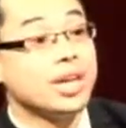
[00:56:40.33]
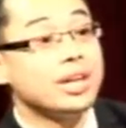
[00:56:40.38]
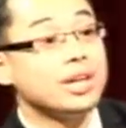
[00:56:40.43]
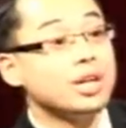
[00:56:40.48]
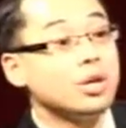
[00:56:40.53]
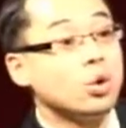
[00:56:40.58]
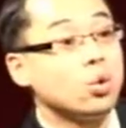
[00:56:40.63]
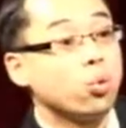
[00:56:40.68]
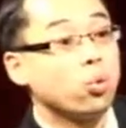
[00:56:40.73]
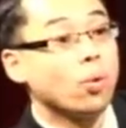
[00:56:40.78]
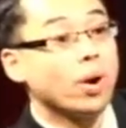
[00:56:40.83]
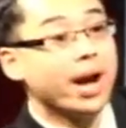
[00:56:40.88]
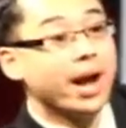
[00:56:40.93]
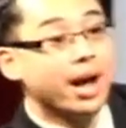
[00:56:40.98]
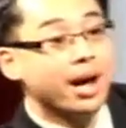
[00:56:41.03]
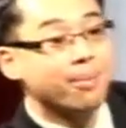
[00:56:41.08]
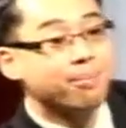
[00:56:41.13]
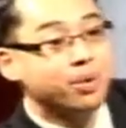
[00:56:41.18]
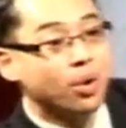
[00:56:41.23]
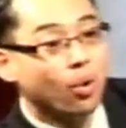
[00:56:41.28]
then
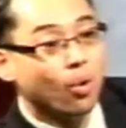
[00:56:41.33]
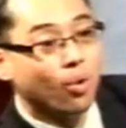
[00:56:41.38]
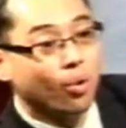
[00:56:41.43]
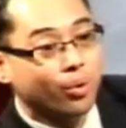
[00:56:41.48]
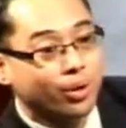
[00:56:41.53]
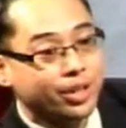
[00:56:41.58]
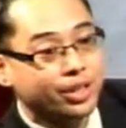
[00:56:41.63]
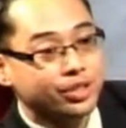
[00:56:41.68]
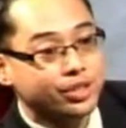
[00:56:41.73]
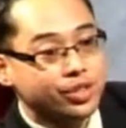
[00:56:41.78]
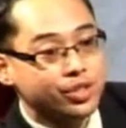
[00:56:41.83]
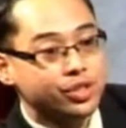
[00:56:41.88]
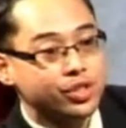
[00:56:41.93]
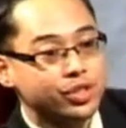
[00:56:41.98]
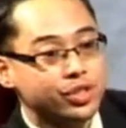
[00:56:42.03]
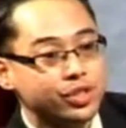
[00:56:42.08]
grab the orange